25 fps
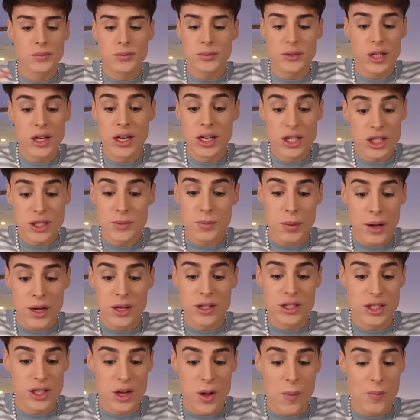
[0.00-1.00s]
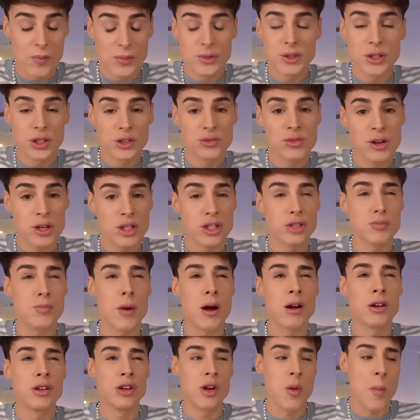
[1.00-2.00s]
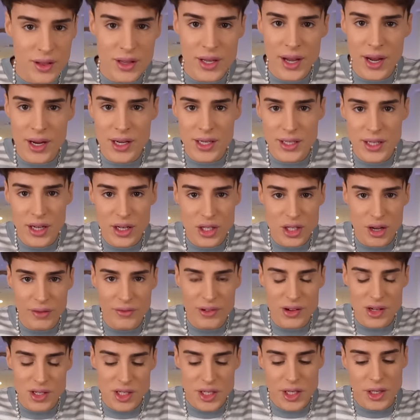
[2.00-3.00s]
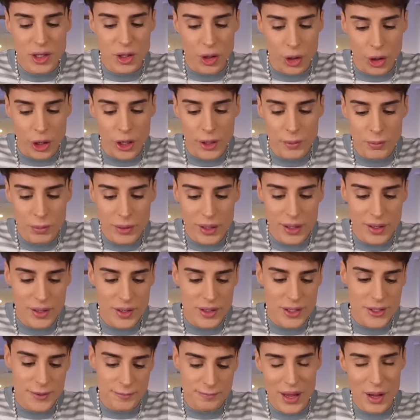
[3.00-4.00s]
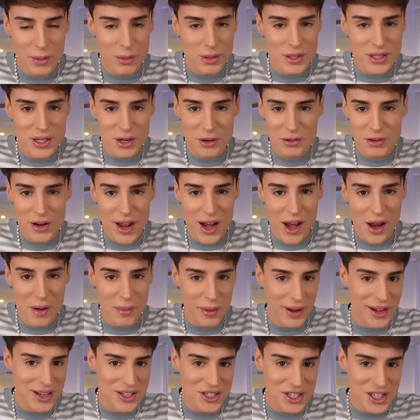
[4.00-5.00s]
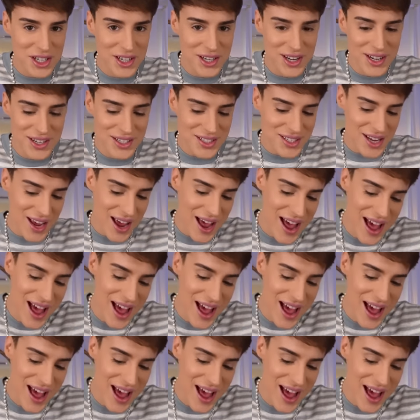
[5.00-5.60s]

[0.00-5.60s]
It is spicy. It is very spicy. The idea is obviously good because it was created by a genius.